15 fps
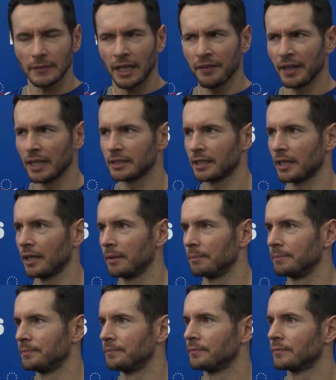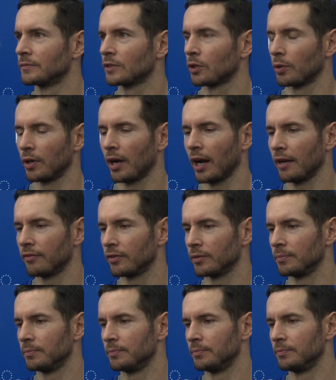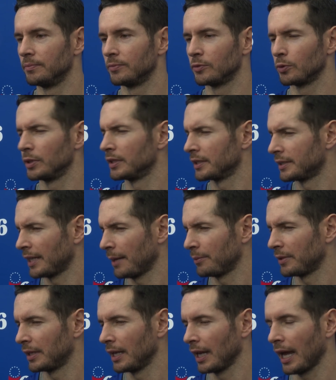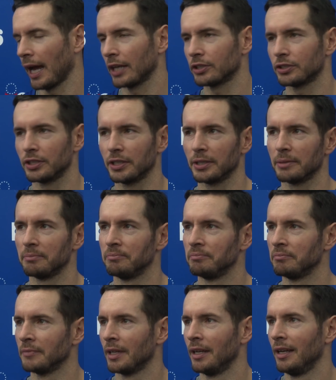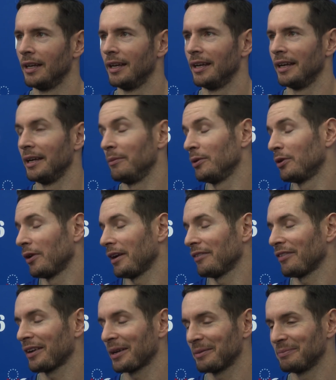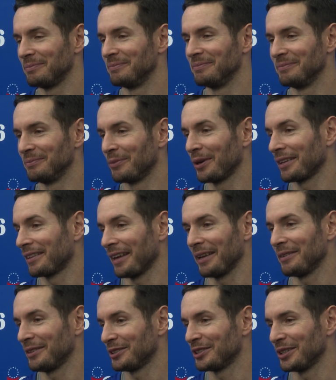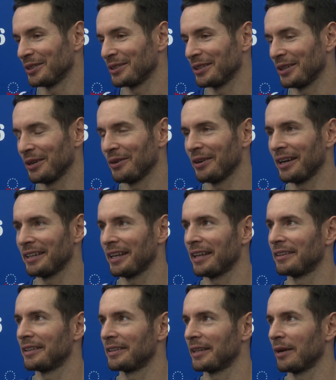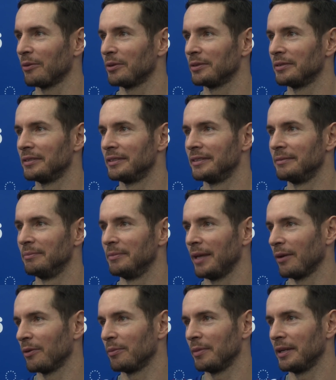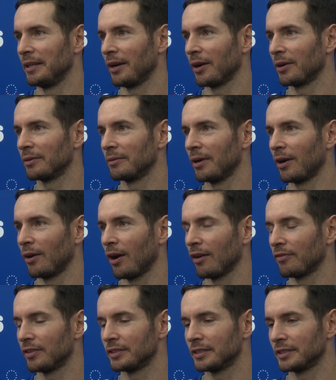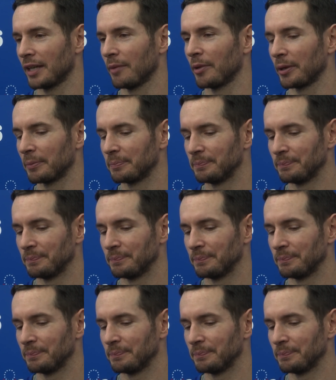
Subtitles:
think I set a career high for threes attempted last year. It'd be great if I could break that this year. I think that would mean our offense is humming.